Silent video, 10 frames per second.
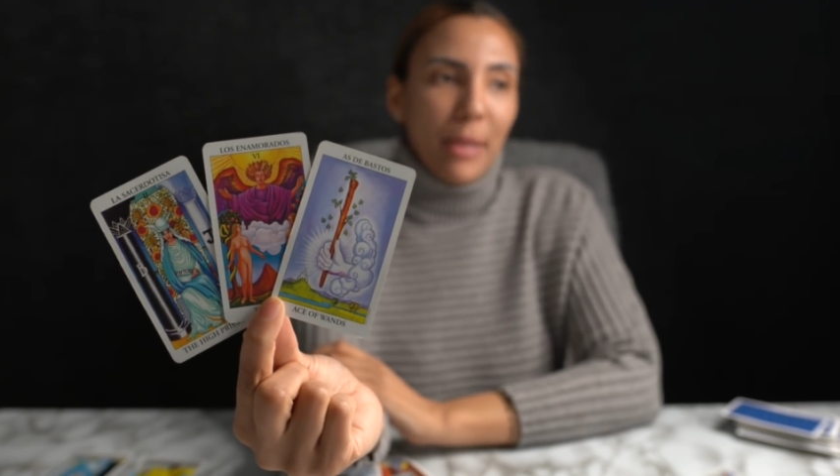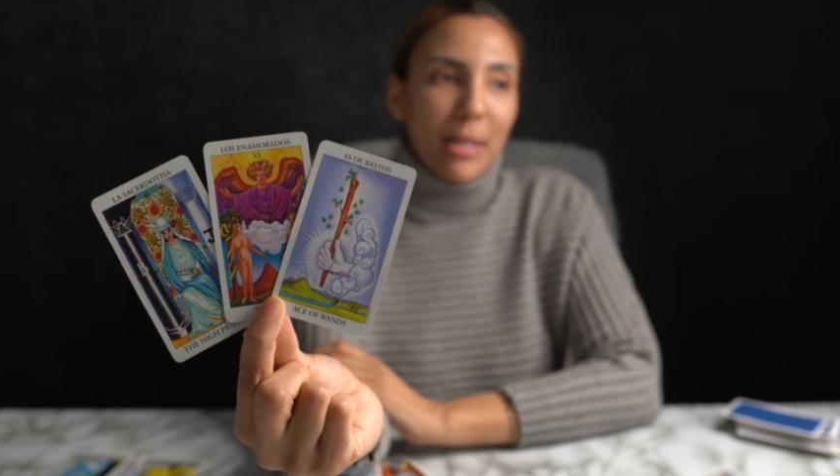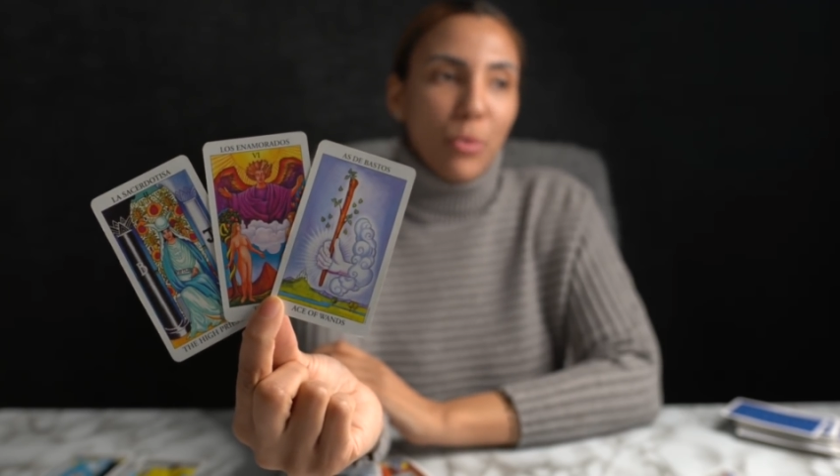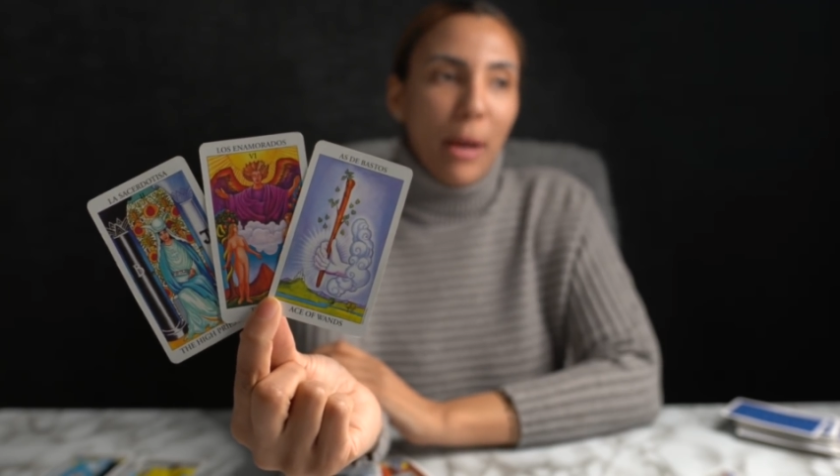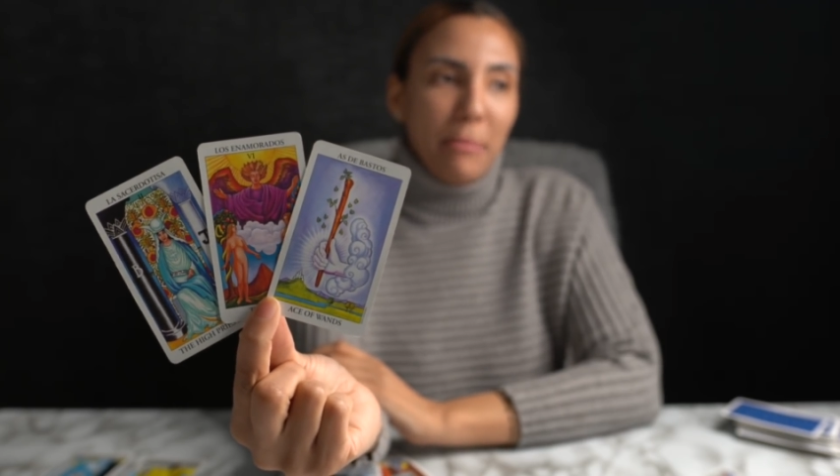
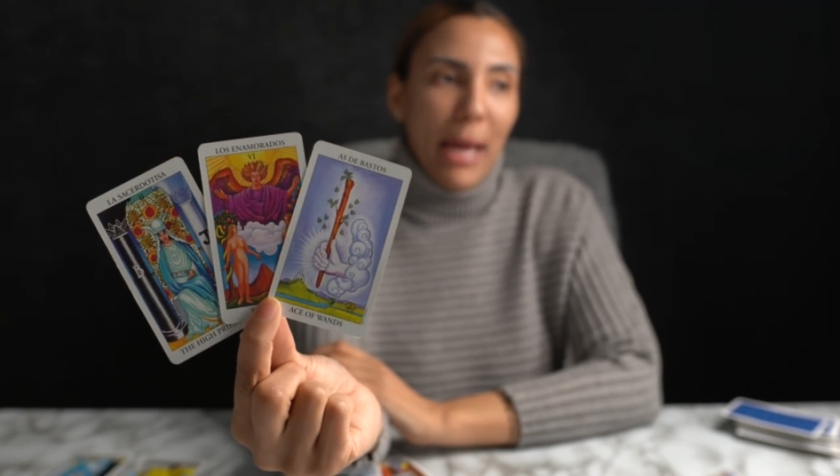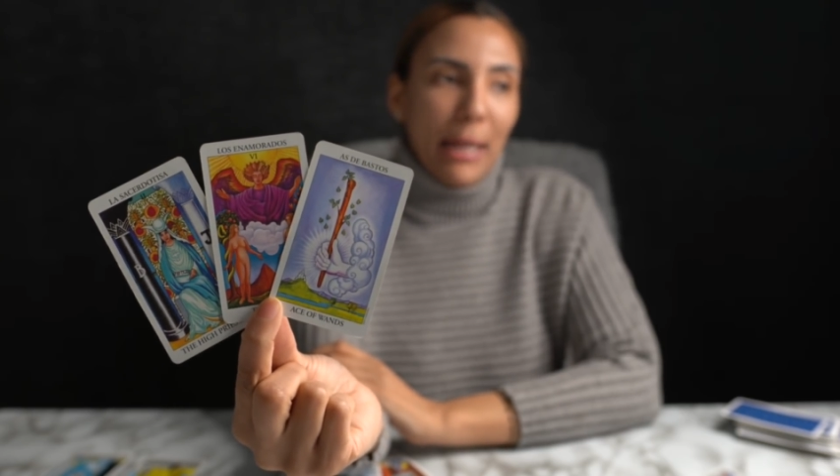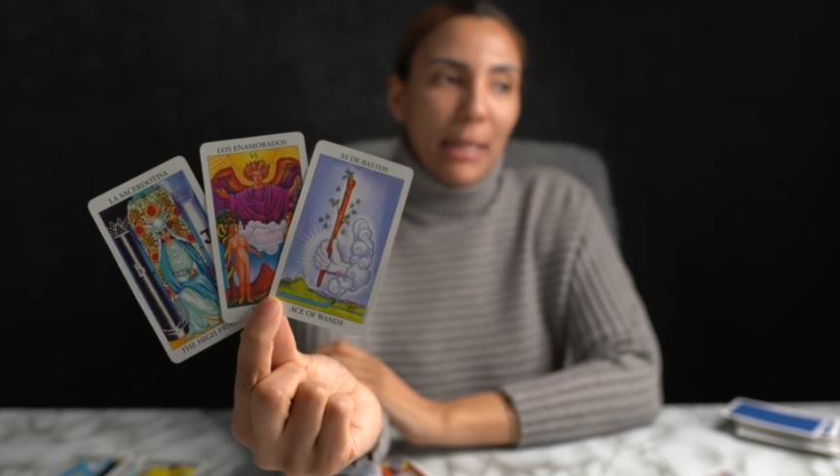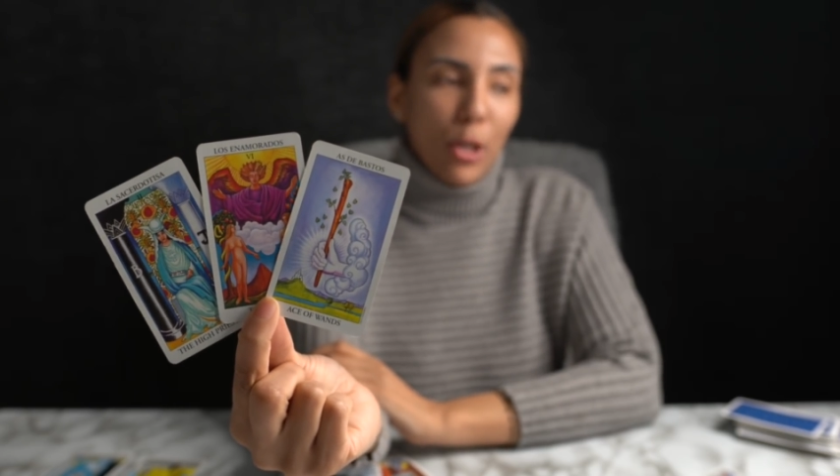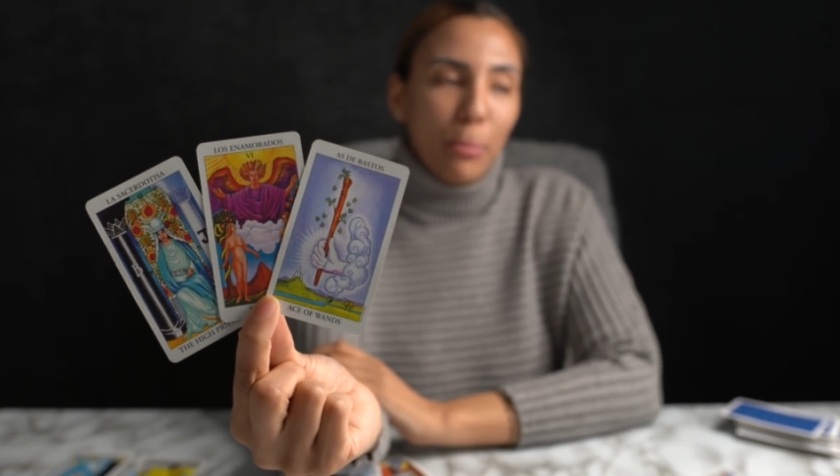That's what I'm
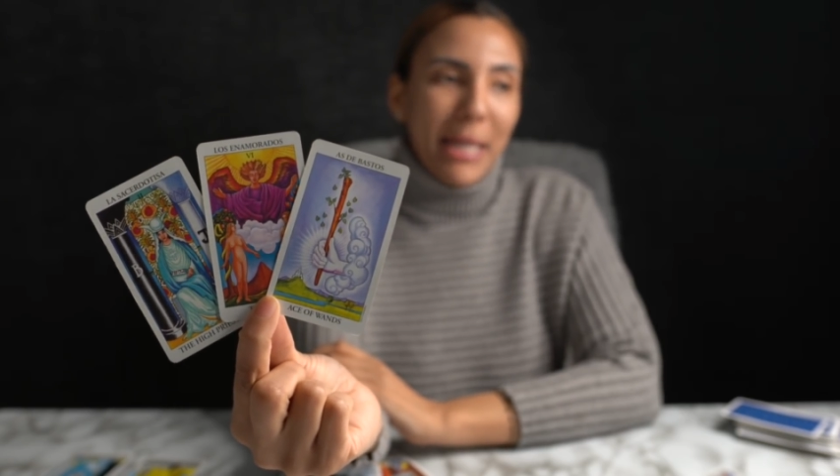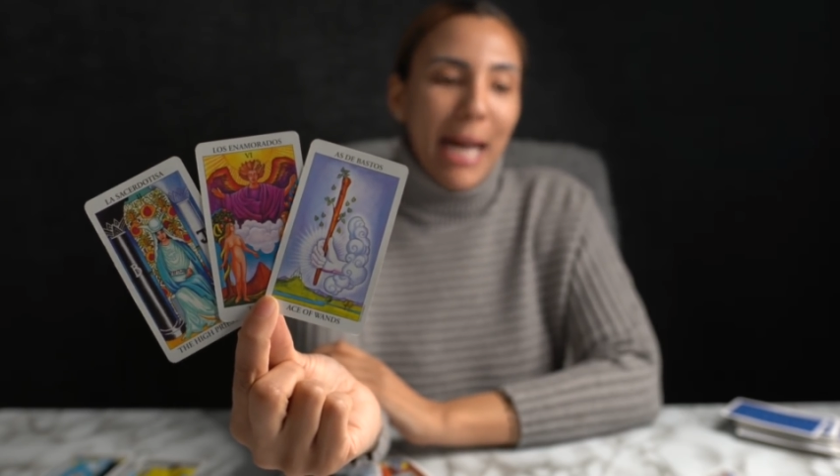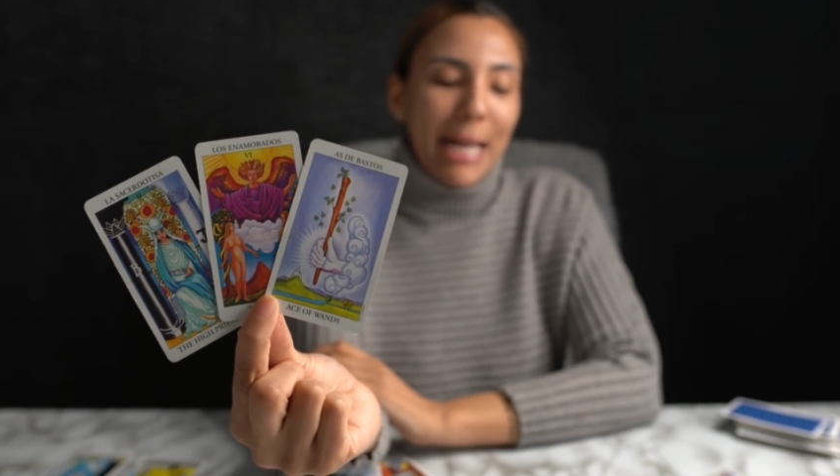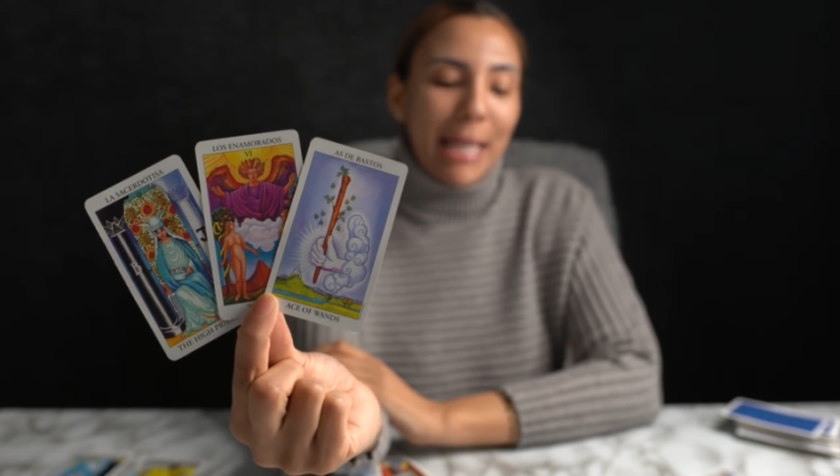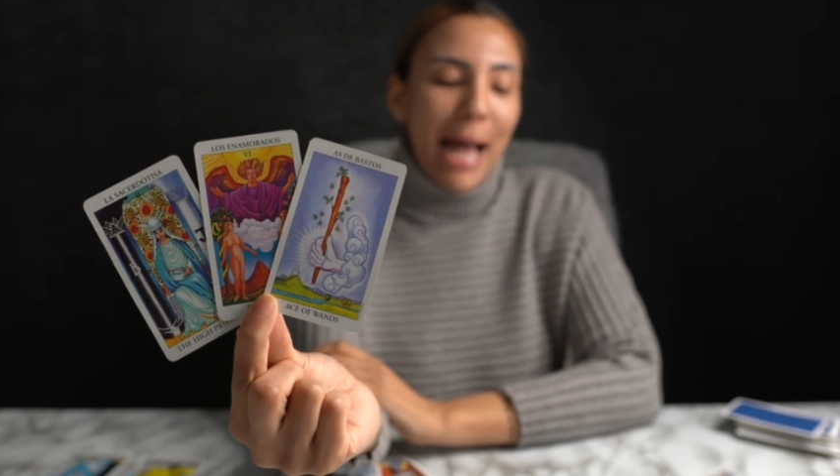getting here,
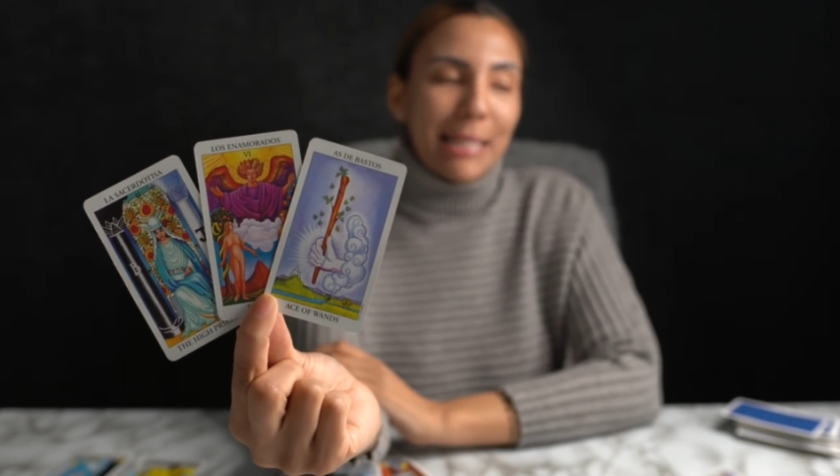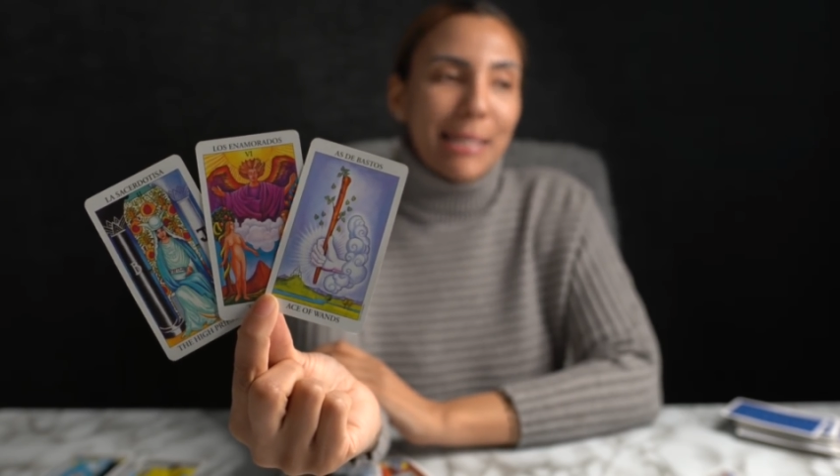because at